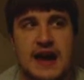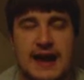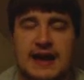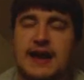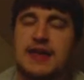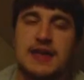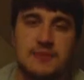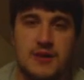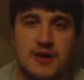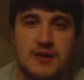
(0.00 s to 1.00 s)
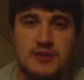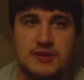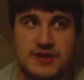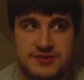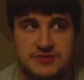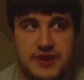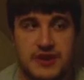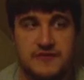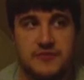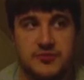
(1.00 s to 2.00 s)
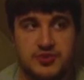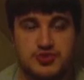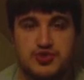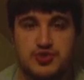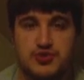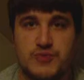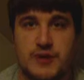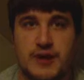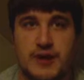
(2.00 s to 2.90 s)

I got an email yesterday from YouTube